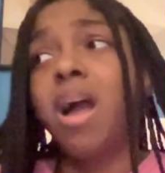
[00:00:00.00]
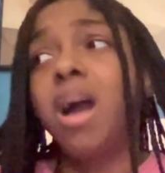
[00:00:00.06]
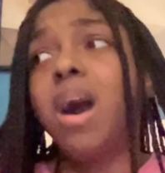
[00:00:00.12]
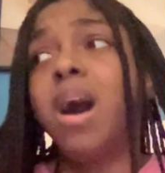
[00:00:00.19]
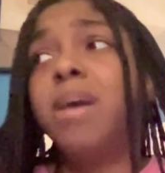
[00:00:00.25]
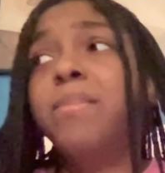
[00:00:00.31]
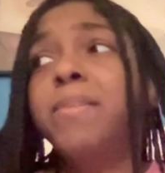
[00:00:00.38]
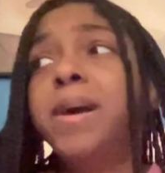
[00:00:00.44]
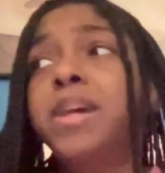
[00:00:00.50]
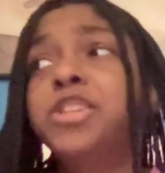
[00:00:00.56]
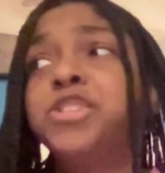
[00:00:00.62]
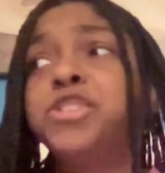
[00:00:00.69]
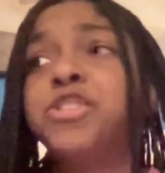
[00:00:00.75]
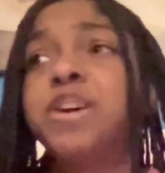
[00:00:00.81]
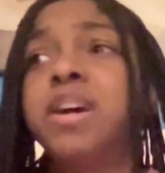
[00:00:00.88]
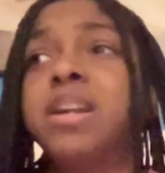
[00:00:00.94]
I might
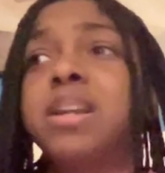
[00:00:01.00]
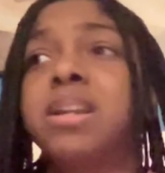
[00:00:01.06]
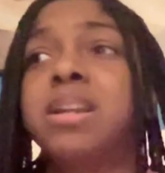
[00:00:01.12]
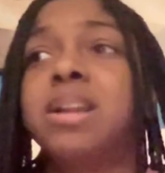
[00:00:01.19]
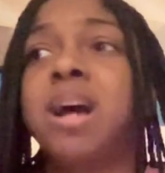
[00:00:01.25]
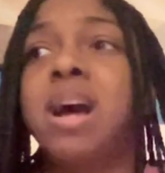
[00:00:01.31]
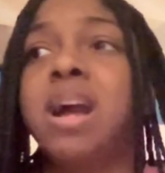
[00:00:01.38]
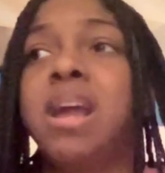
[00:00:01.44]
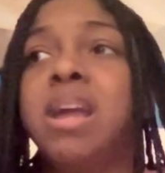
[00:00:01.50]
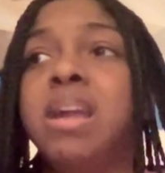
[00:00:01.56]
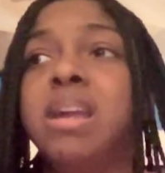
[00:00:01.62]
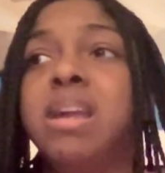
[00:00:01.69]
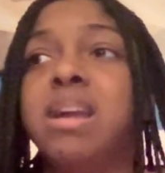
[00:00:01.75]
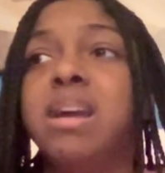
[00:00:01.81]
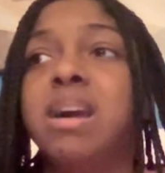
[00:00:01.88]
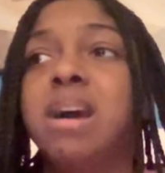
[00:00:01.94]
try to like,
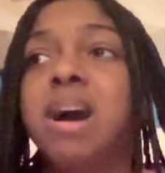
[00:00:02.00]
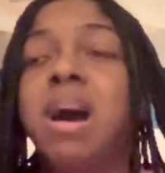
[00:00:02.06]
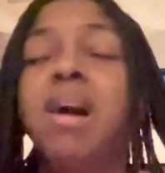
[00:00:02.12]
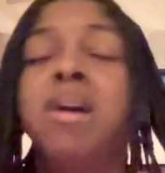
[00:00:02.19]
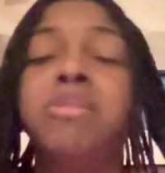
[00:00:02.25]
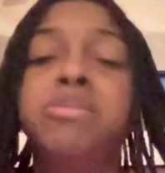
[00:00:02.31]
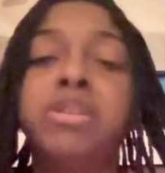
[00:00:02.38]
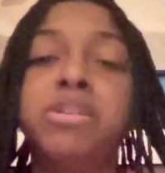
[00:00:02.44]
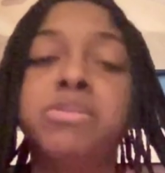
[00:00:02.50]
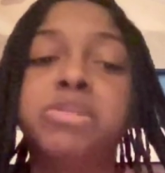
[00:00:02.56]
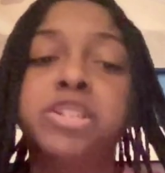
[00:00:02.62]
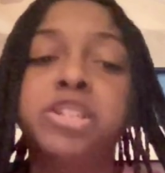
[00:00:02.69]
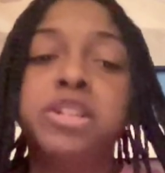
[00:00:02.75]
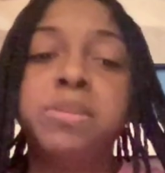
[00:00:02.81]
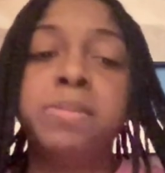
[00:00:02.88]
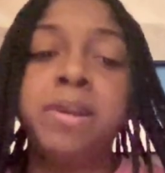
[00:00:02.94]
I don't know if
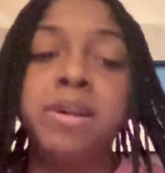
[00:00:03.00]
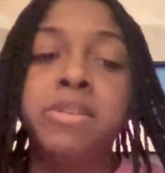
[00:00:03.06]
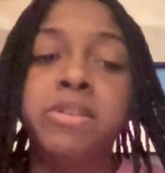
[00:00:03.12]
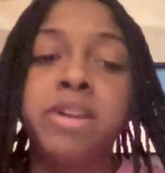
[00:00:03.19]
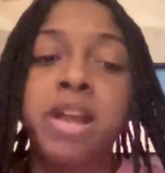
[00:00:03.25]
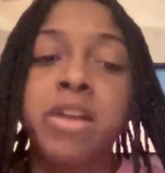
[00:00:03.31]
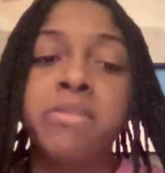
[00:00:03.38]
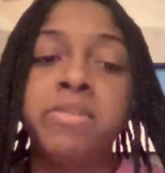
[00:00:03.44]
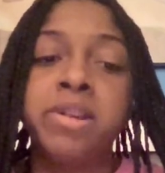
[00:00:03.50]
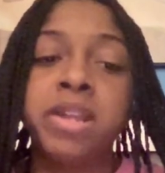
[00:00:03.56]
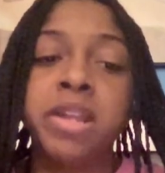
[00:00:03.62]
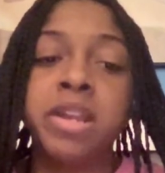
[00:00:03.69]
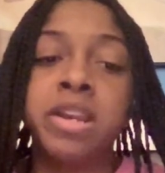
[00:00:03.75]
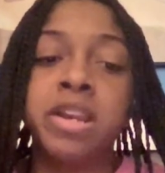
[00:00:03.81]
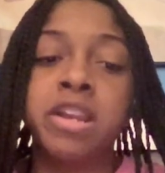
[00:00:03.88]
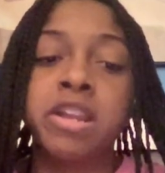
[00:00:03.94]
she'd be okay with
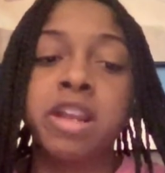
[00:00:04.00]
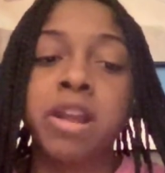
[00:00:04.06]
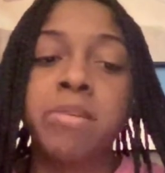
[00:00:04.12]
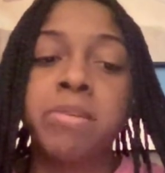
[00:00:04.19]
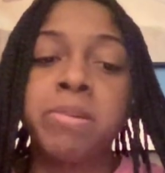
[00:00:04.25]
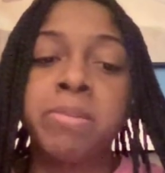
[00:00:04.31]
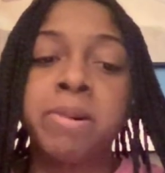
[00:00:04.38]
getting in the camera,